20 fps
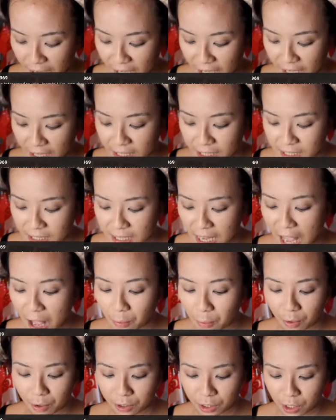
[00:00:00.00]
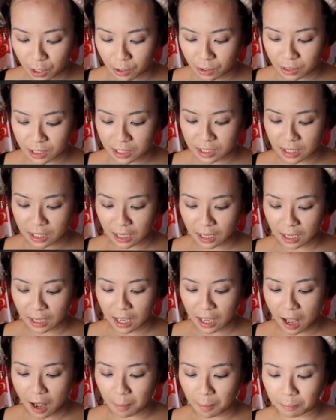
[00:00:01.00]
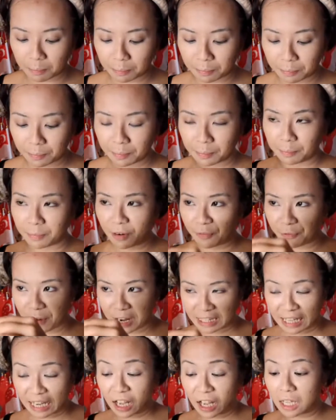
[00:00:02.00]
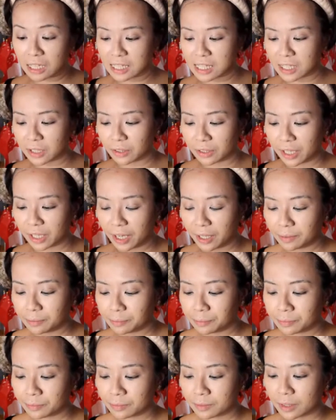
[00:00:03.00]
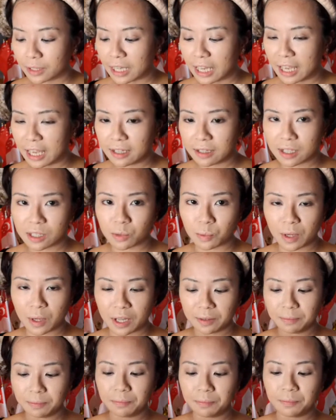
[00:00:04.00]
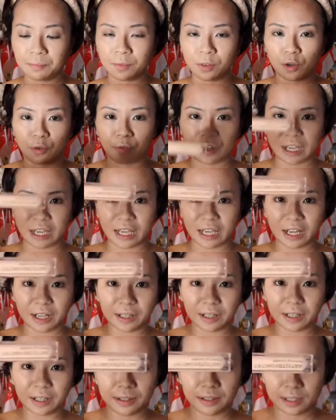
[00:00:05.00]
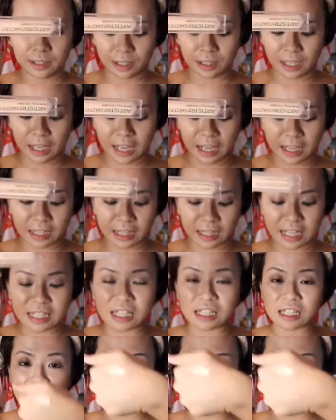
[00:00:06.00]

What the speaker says: is I will use the perfecting concealer. Okay, this one over here. Okay, this is